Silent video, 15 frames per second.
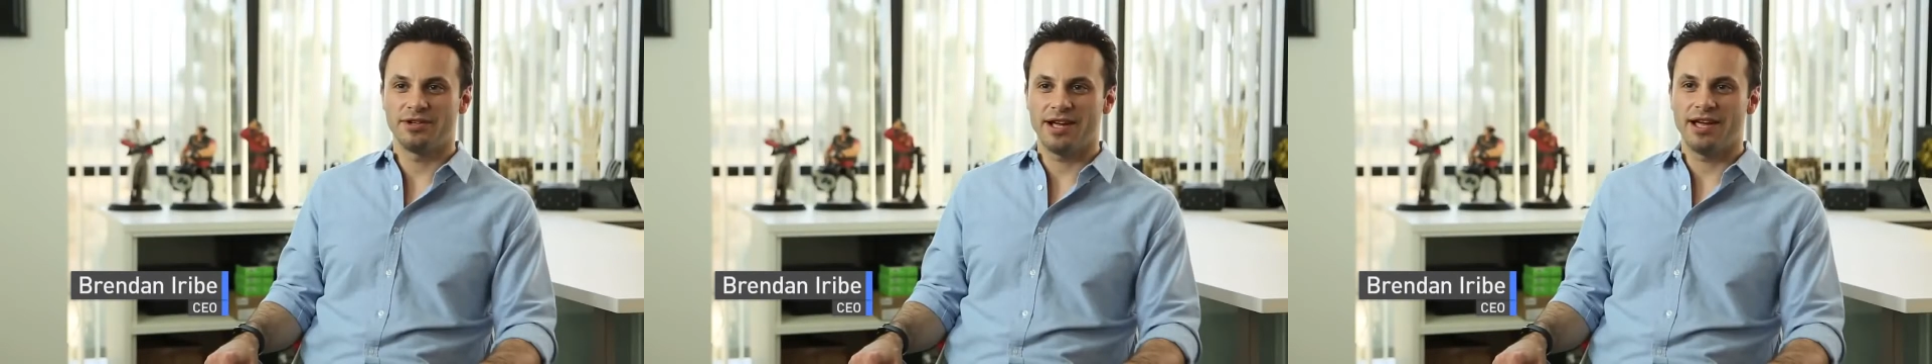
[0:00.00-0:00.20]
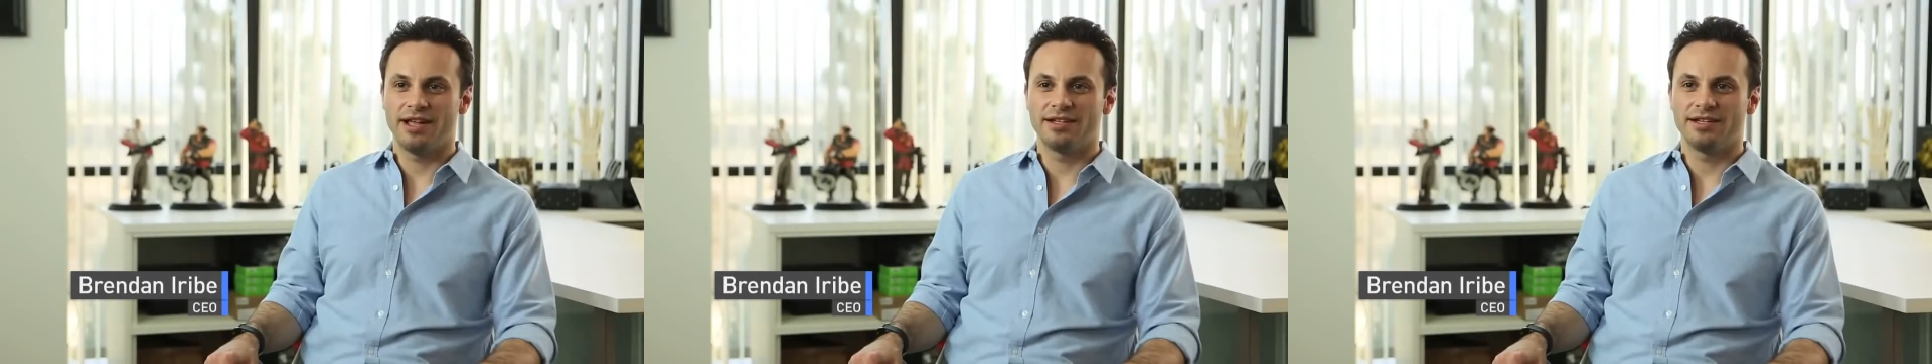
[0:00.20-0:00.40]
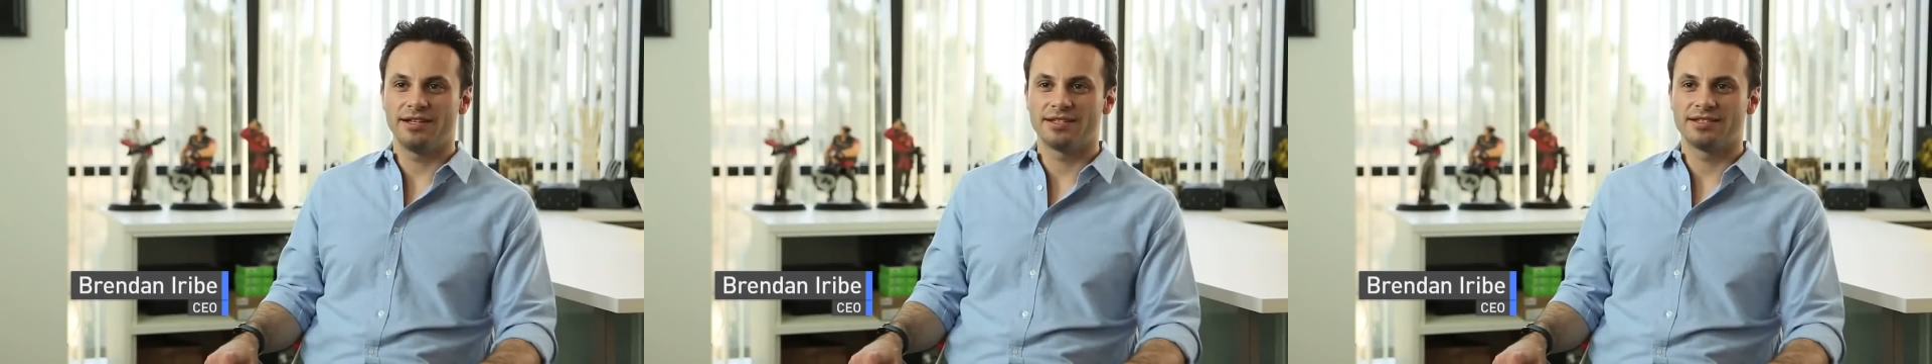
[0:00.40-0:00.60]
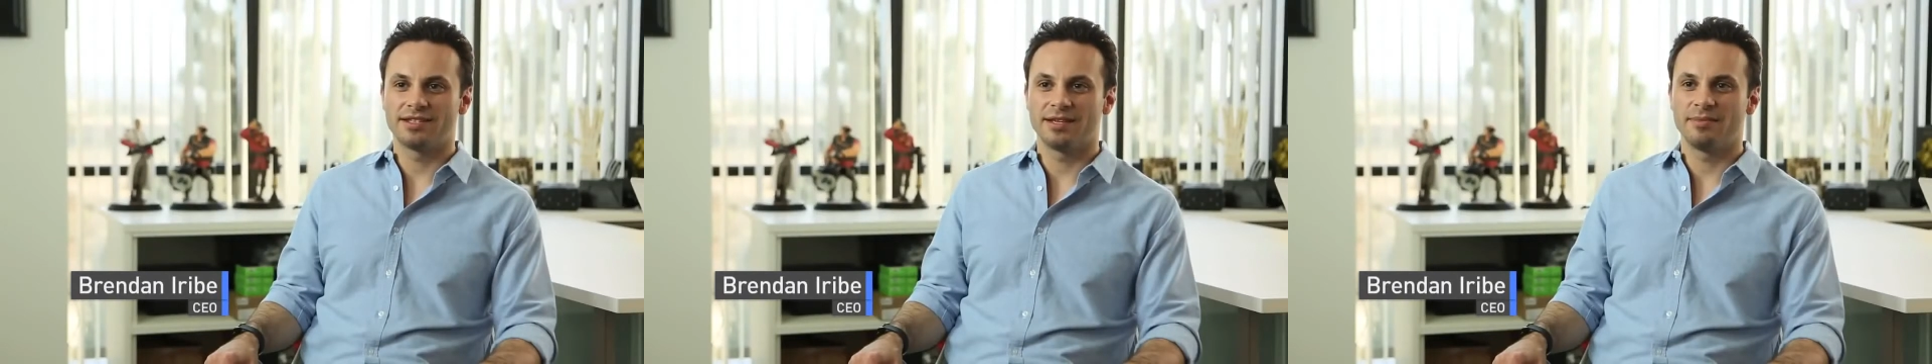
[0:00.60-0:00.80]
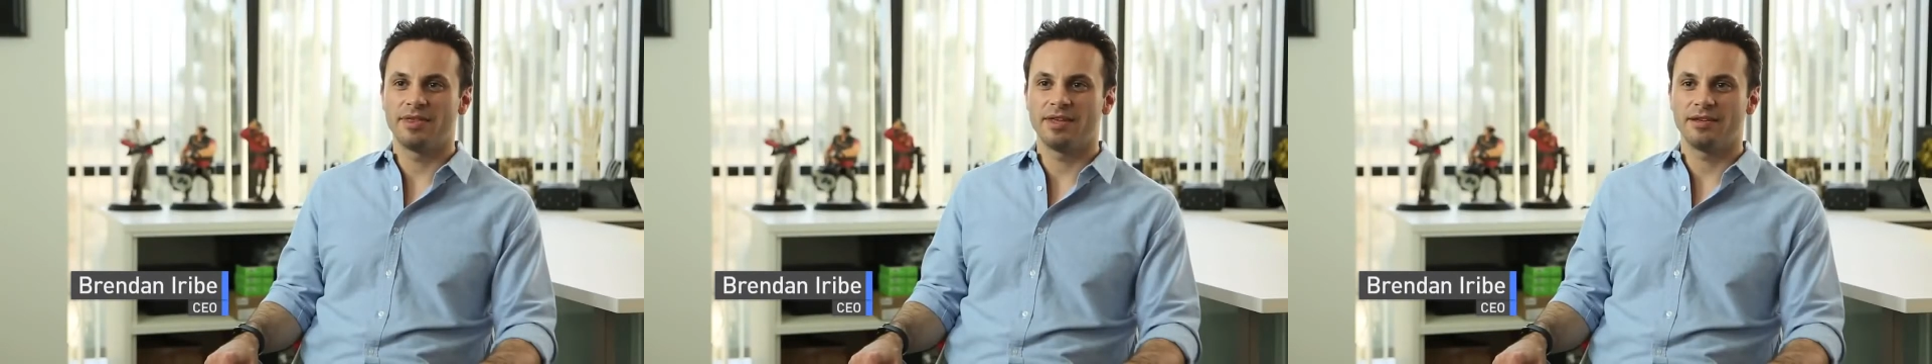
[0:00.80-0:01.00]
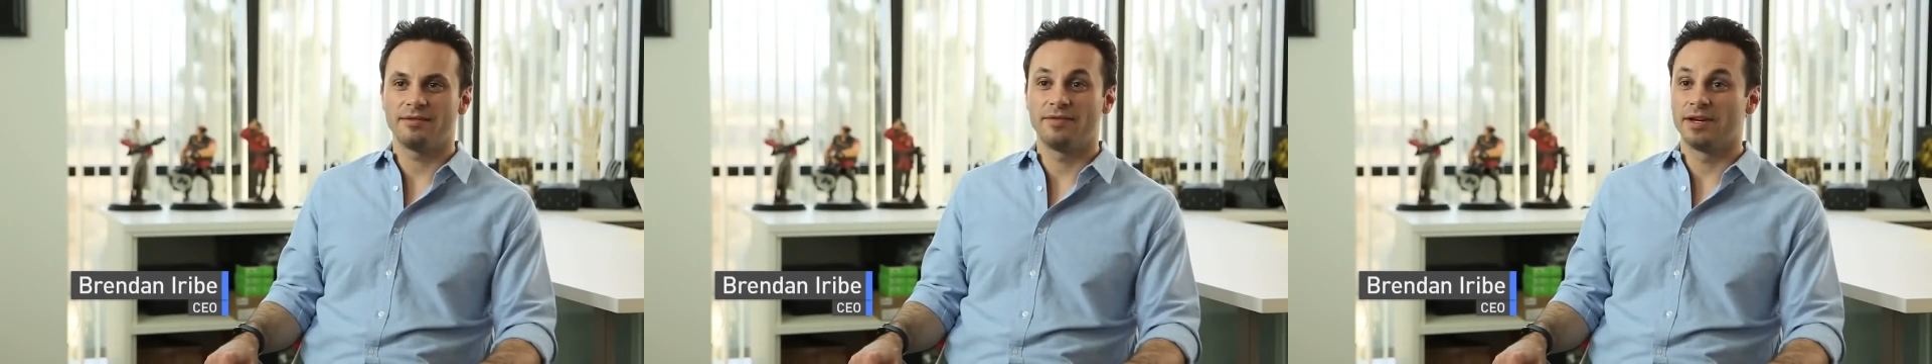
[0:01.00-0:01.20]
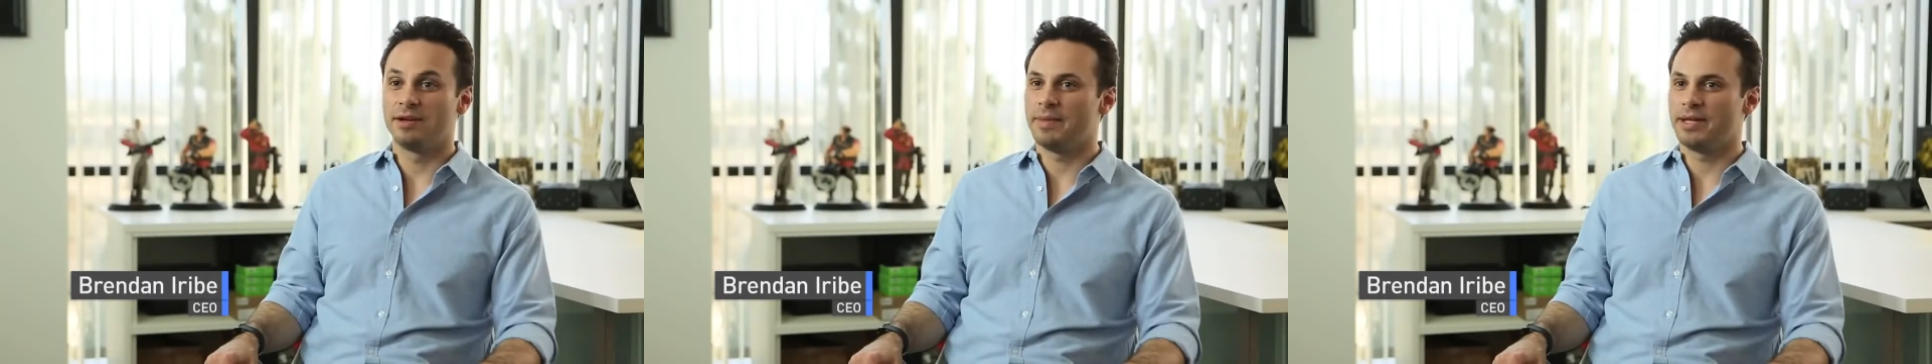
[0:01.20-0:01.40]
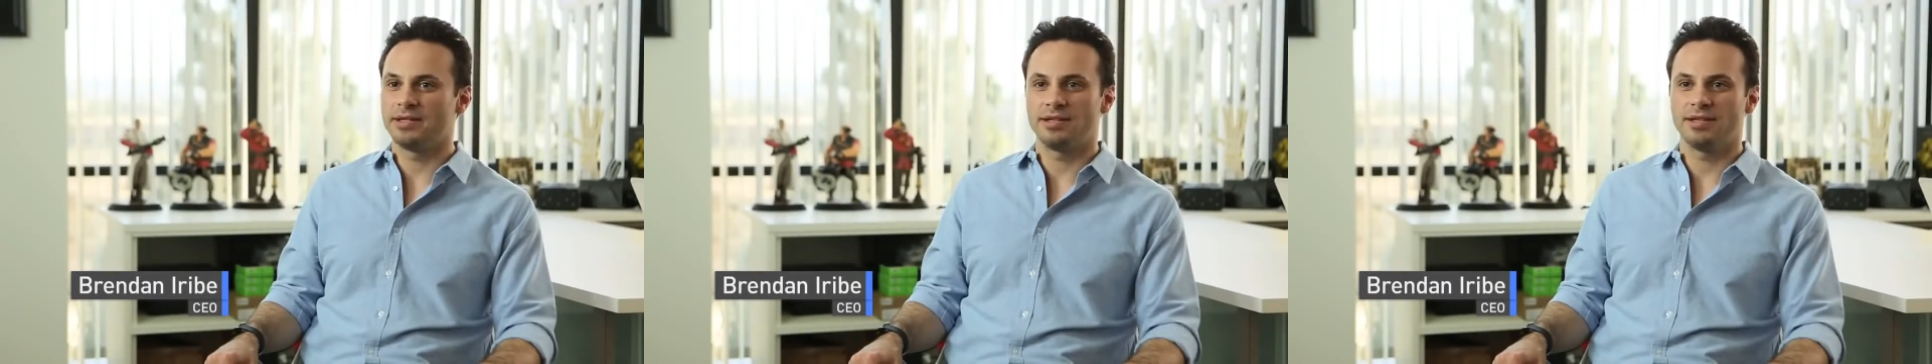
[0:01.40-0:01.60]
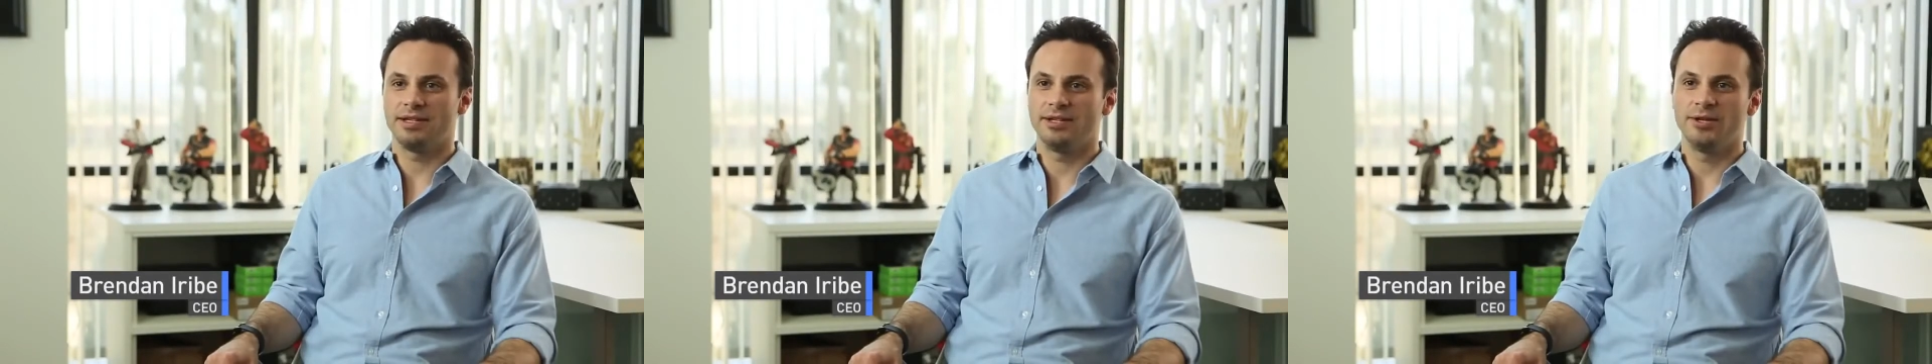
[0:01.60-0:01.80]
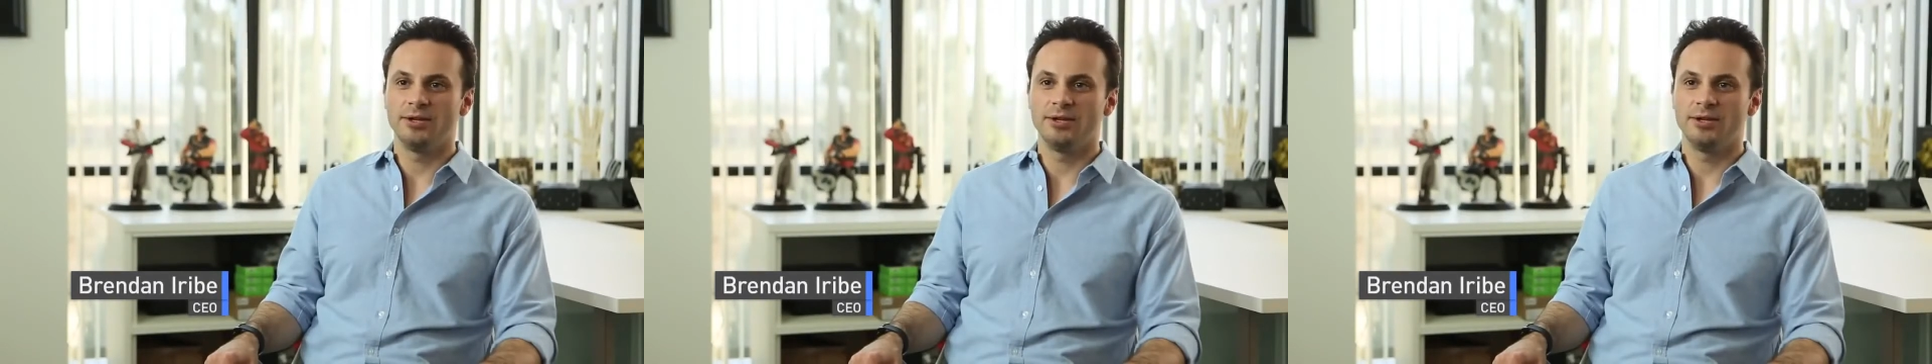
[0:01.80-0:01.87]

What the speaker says: reality is something fundamentally